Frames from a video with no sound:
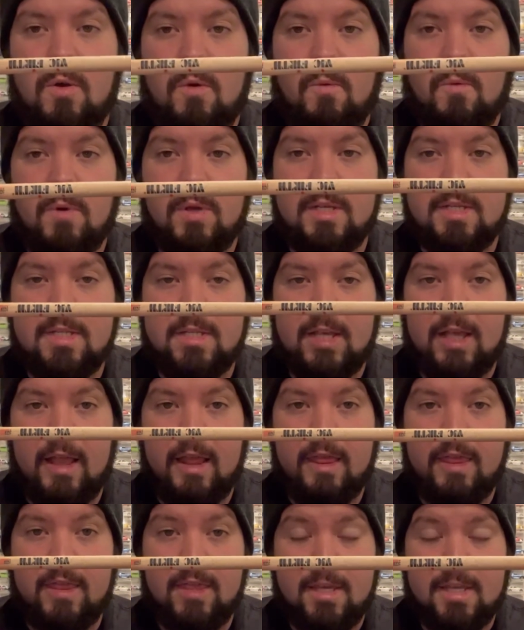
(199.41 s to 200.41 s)
was
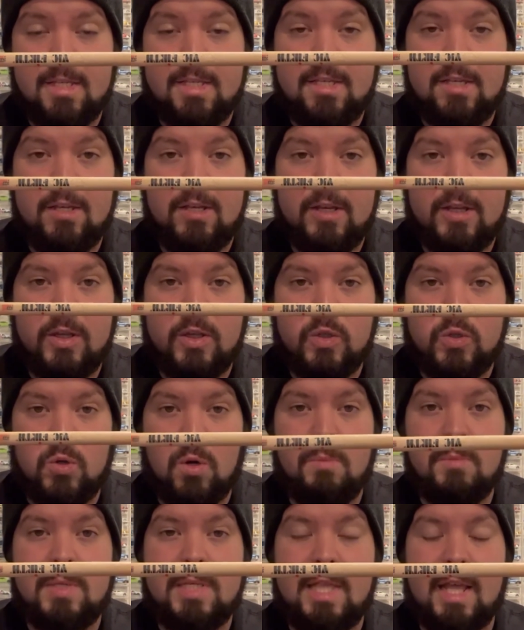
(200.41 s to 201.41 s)
this
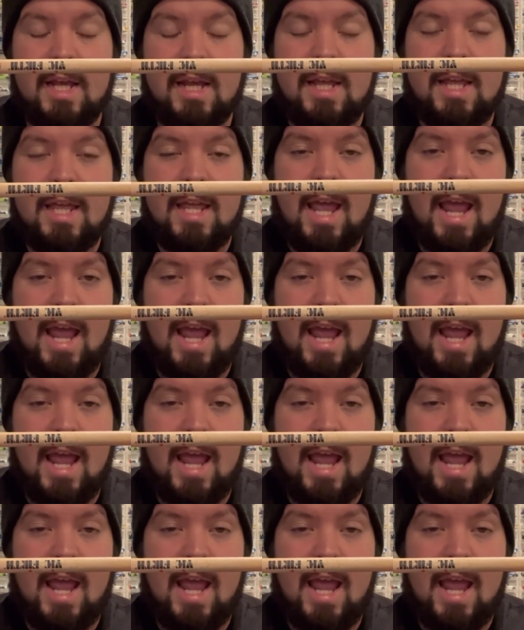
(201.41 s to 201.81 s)
drumstick,